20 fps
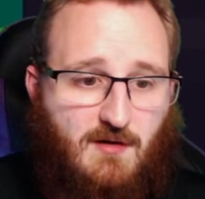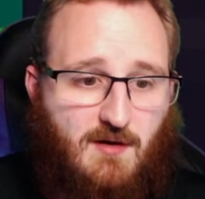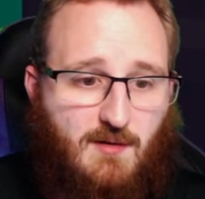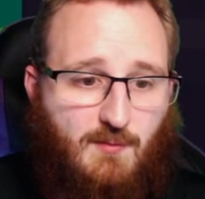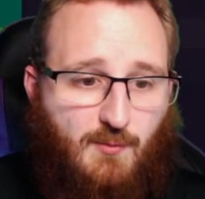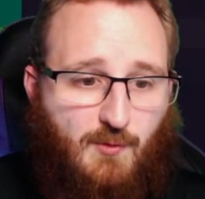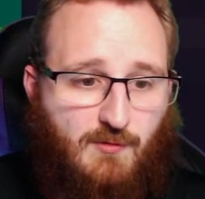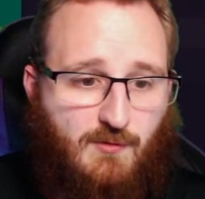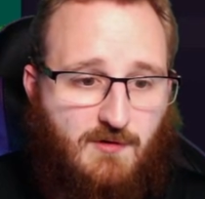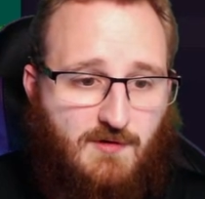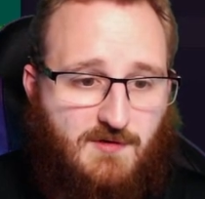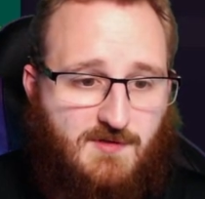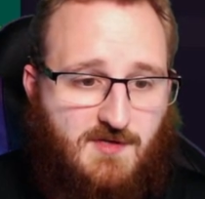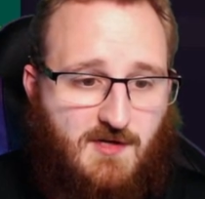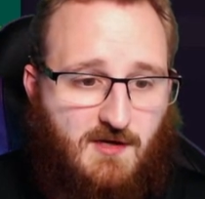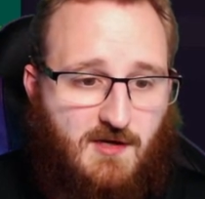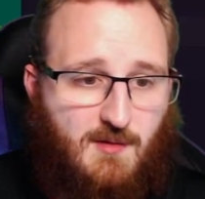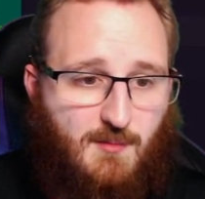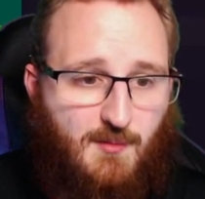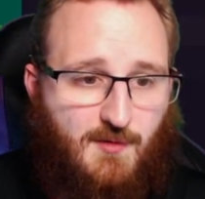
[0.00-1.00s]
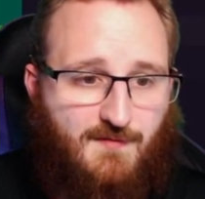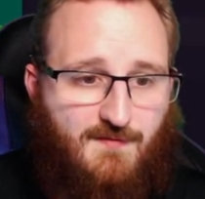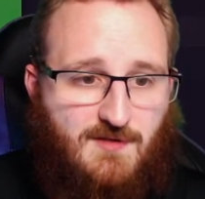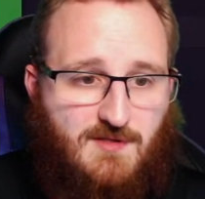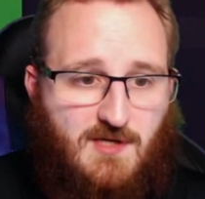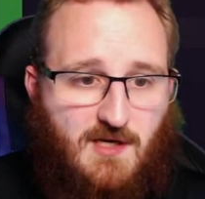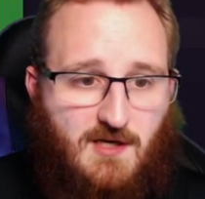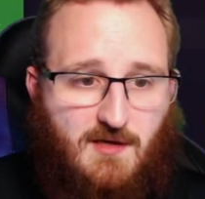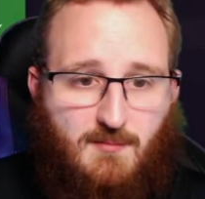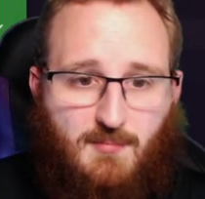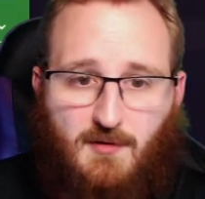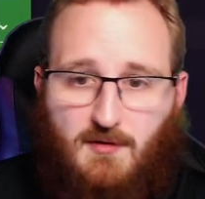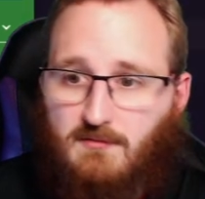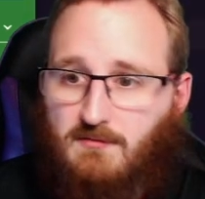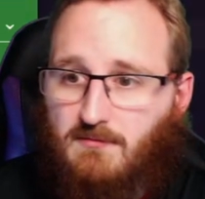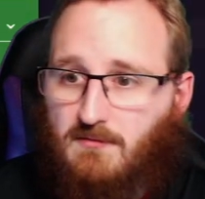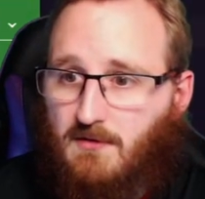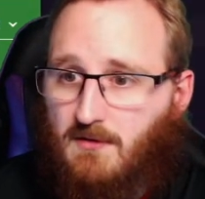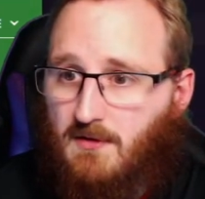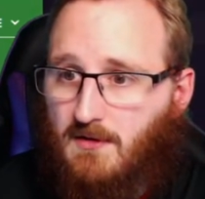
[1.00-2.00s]
Walcott's going to come off for Djenepo.
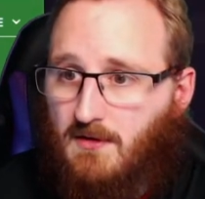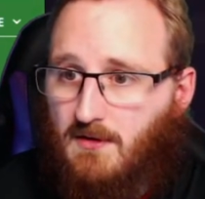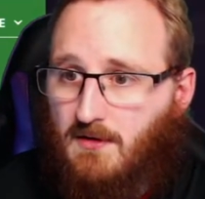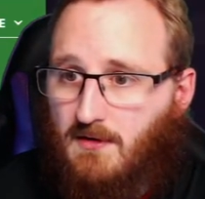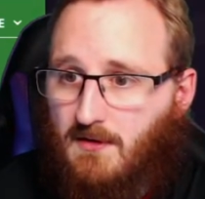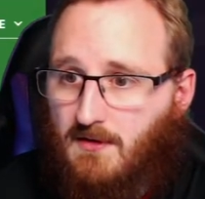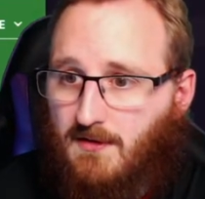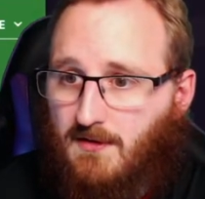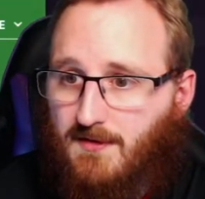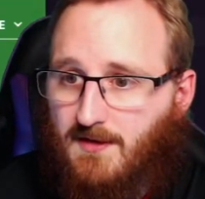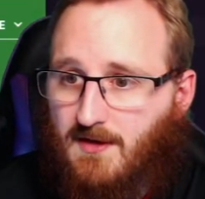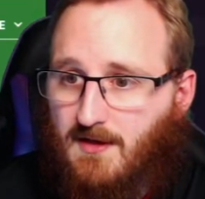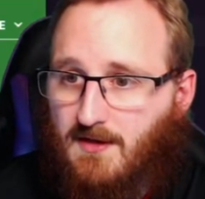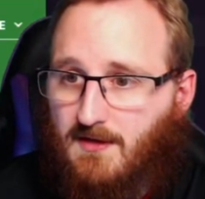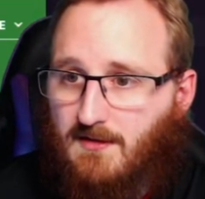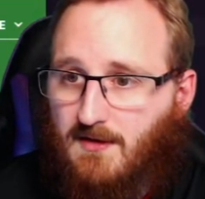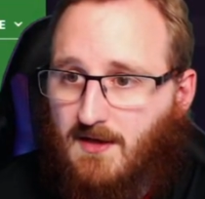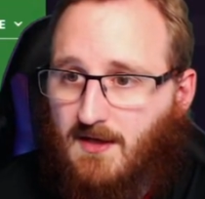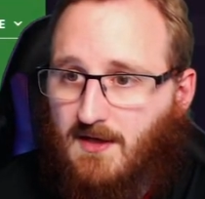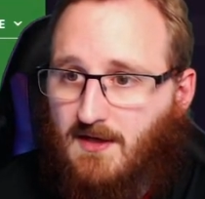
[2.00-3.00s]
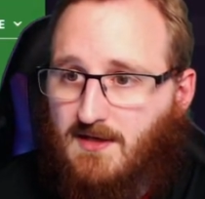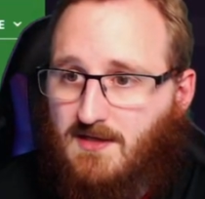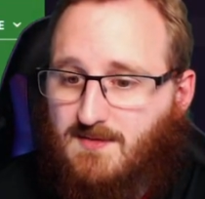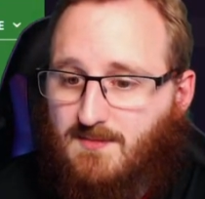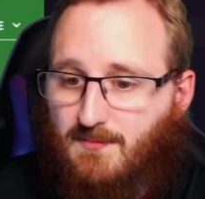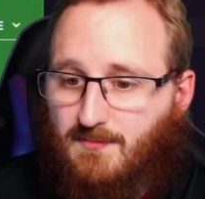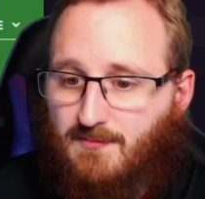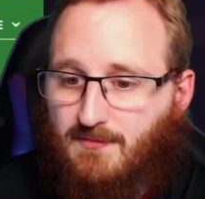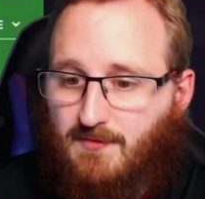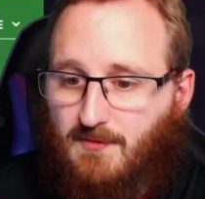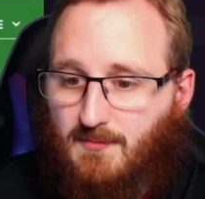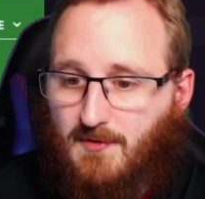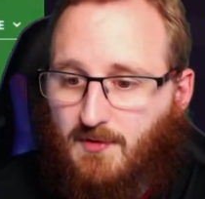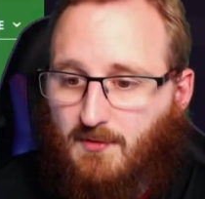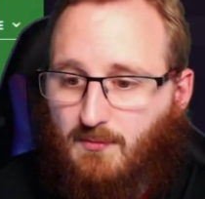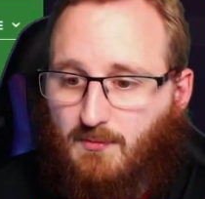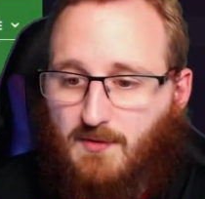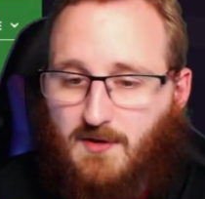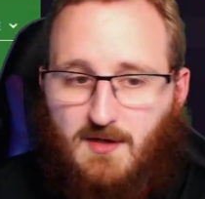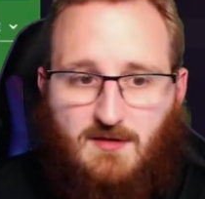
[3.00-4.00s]
Think that is probably all
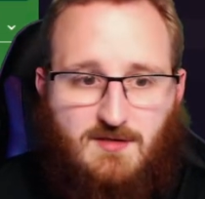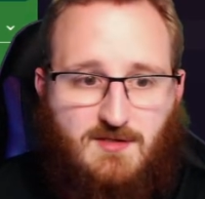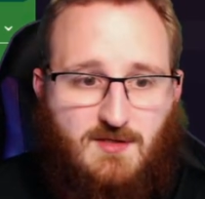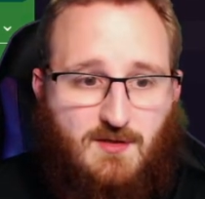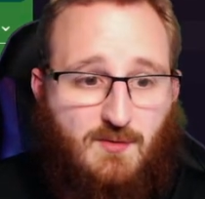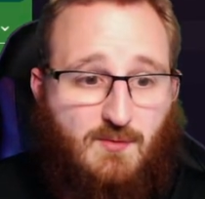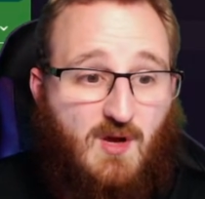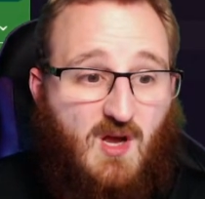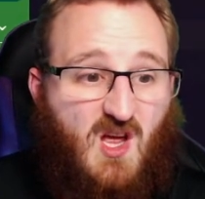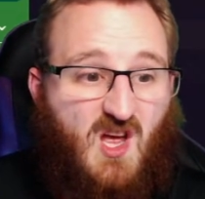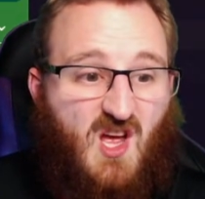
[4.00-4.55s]
we're going to do.